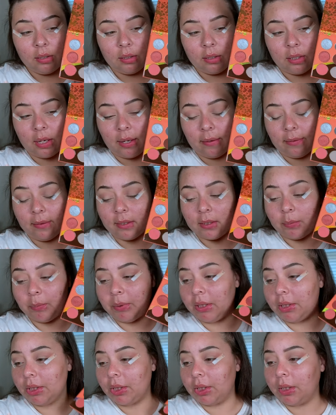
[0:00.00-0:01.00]
Yeah, this
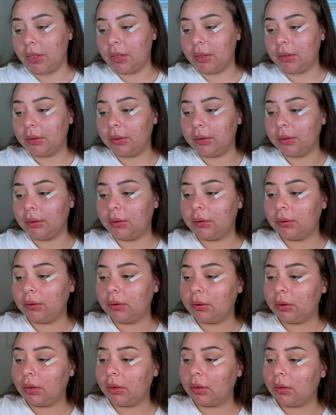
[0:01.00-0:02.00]
peachy color and
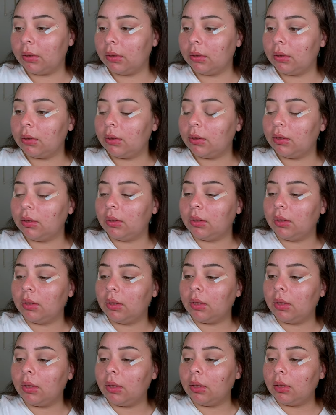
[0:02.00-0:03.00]
start
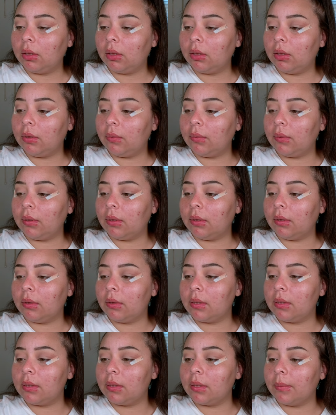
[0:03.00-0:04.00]
doing a
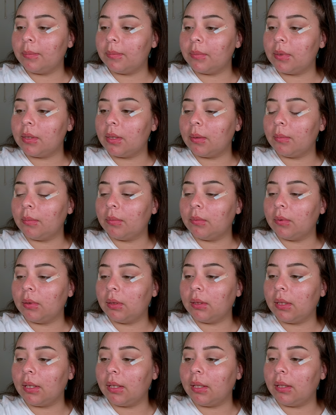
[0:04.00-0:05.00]
little something something
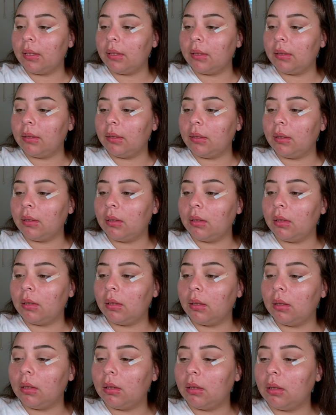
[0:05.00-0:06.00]
with that.
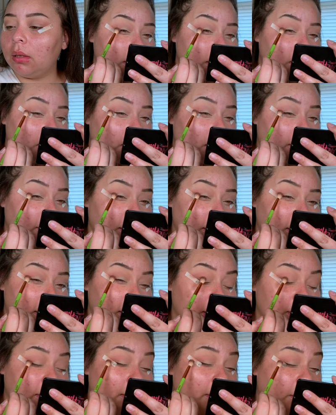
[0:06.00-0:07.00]
So what I want to
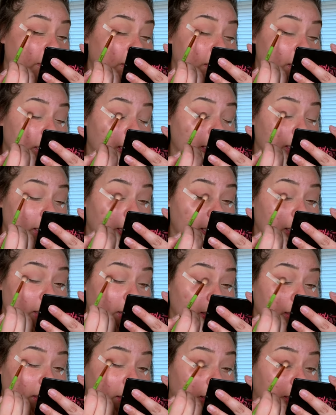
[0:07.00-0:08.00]
do is I'm going to take that
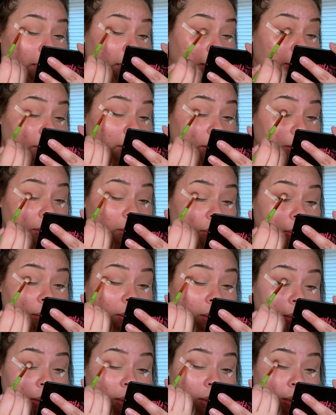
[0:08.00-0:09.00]
on the outer
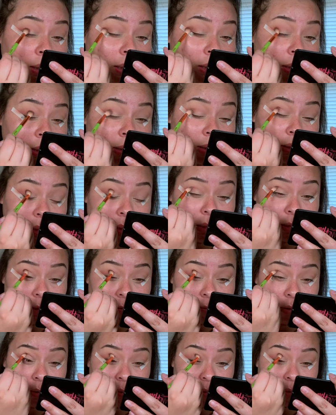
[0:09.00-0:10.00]
corner and just kind
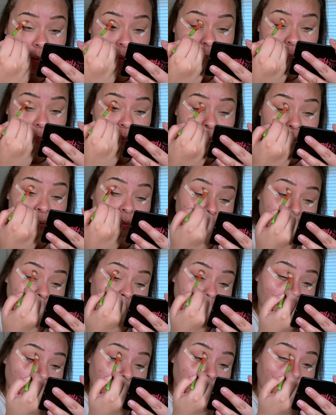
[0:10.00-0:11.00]
of go up a,
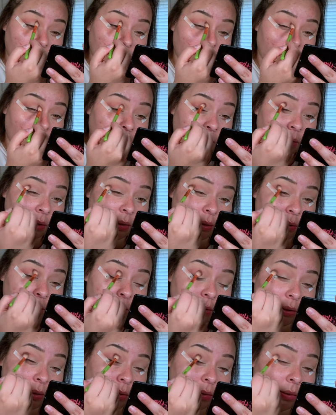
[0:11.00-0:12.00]
like right
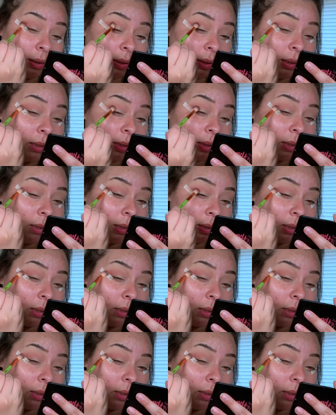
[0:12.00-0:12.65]
into the crease.